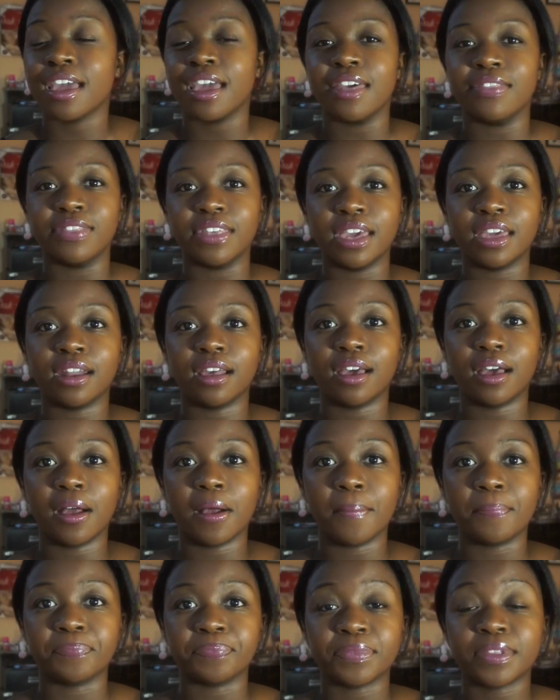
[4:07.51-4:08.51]
And then
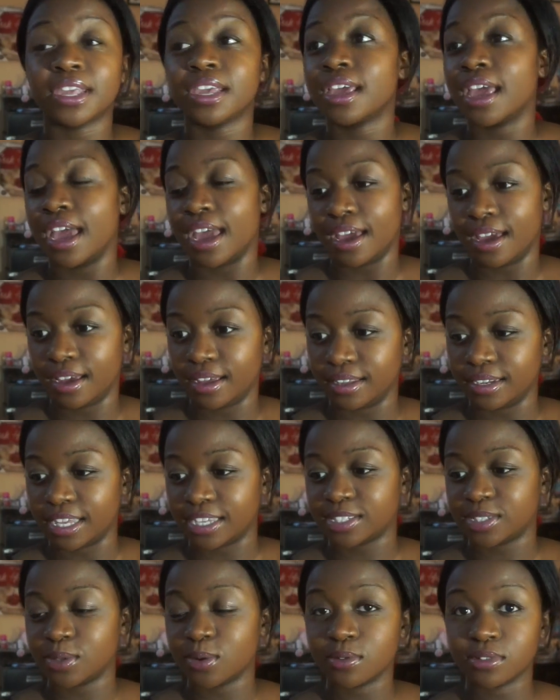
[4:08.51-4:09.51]

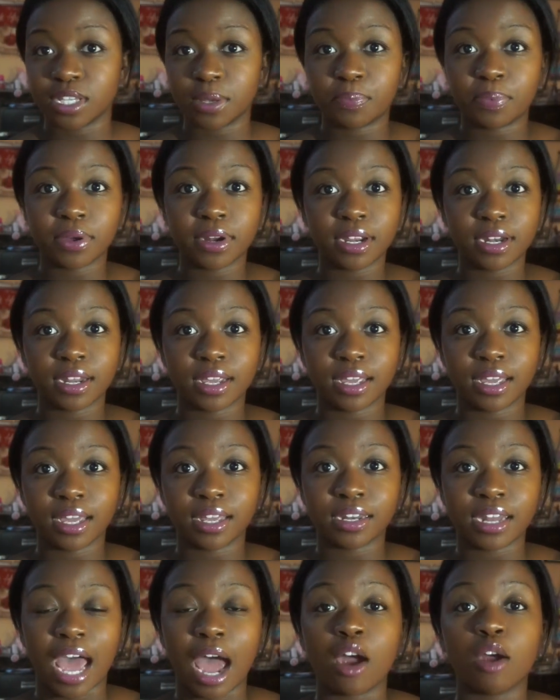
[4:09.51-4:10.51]
like, as soon as he put it in,